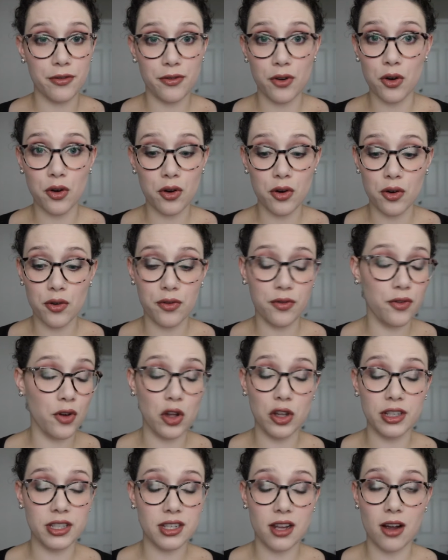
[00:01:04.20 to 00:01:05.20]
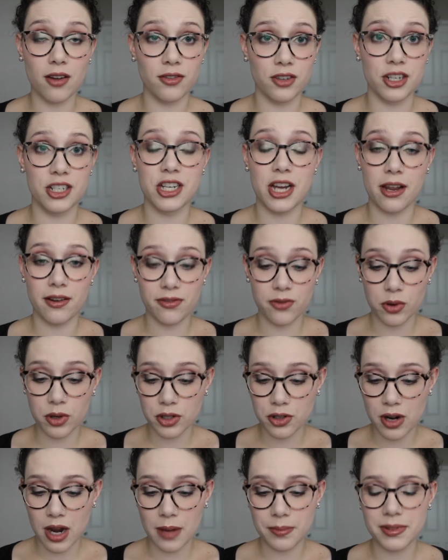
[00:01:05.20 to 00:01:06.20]
fullest coverage add
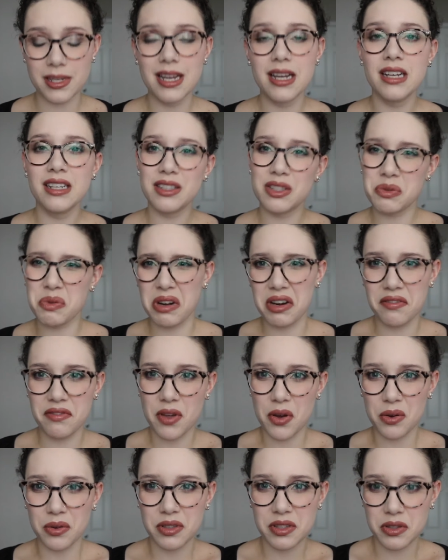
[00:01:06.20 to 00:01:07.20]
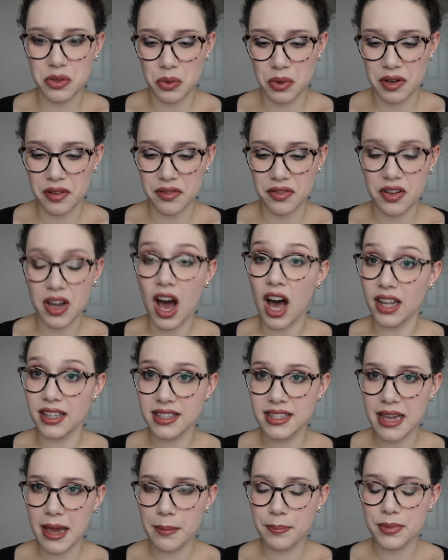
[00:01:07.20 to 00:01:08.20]
4 drops. It's one of those sort of
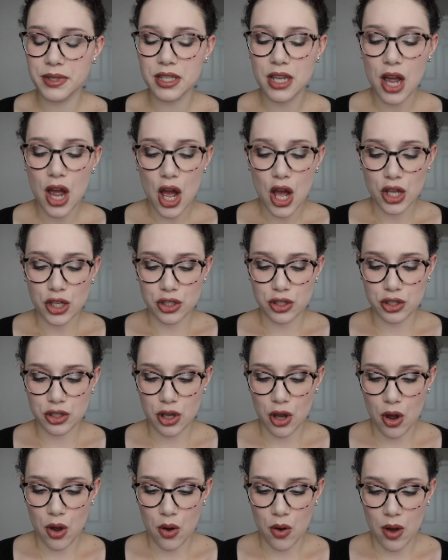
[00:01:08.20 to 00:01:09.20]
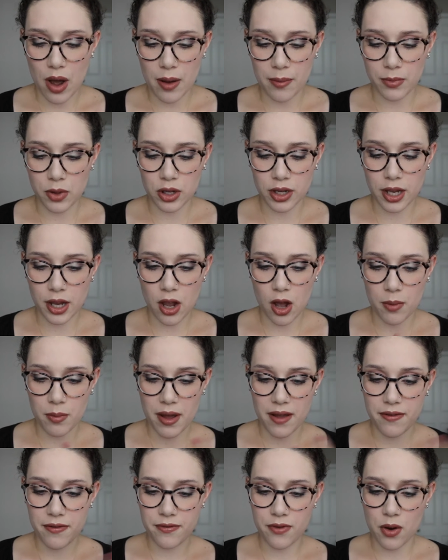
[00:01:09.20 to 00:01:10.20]
concepts. So I'm looking on
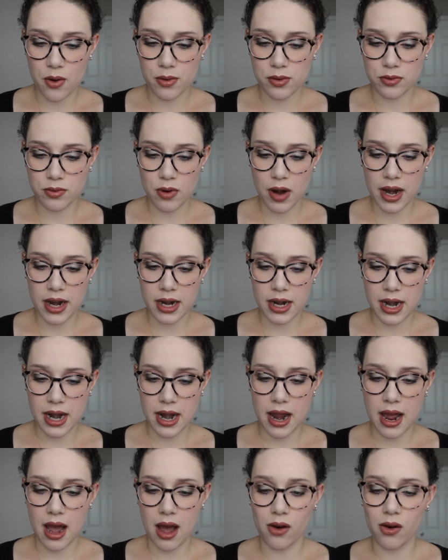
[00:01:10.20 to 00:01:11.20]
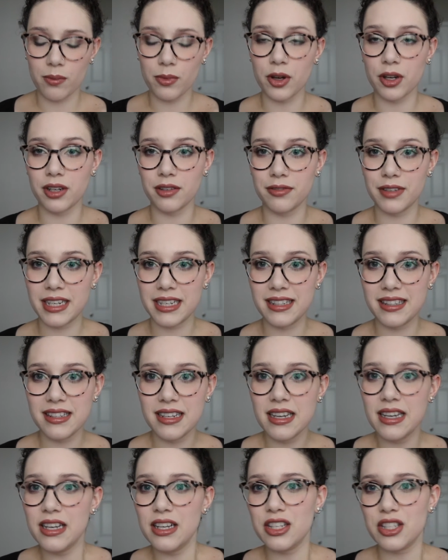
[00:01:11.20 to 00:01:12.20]
my phone right now. I'm going to read
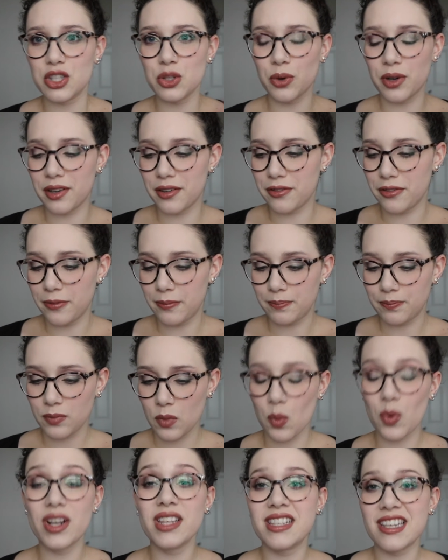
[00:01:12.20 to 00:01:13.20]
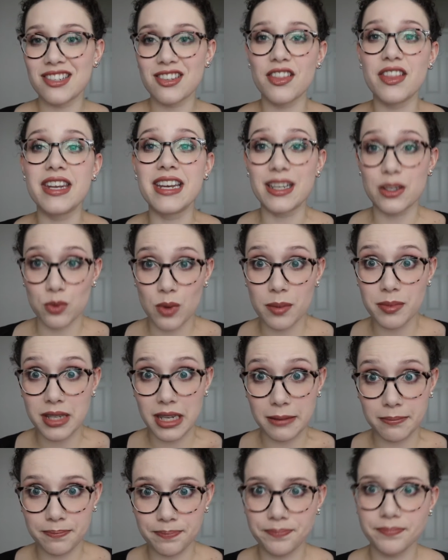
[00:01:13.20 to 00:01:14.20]
sort of what it says on the NYX
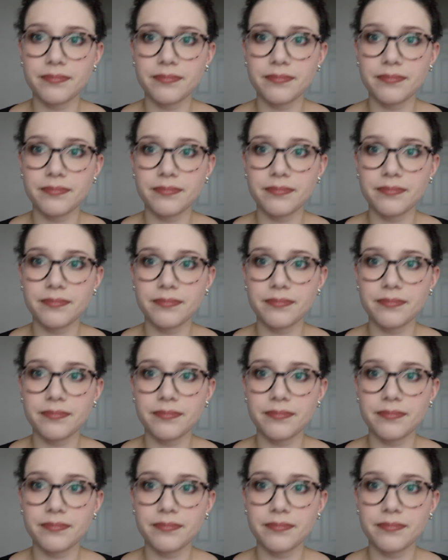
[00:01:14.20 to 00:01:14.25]
website